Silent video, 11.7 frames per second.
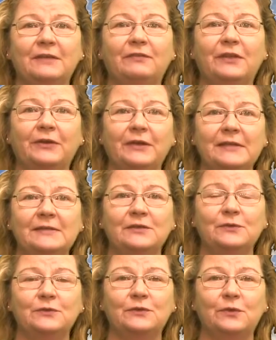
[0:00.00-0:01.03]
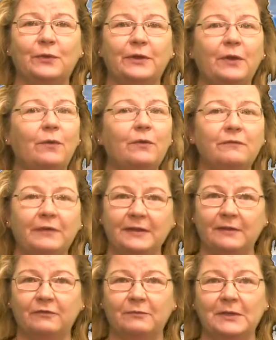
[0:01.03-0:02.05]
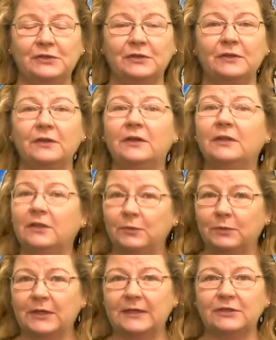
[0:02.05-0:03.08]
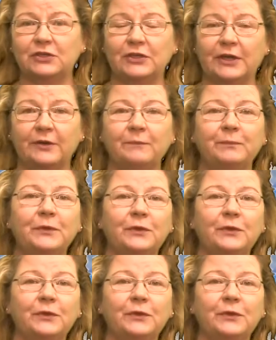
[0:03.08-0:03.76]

If there is a news story or event information that you would like to share,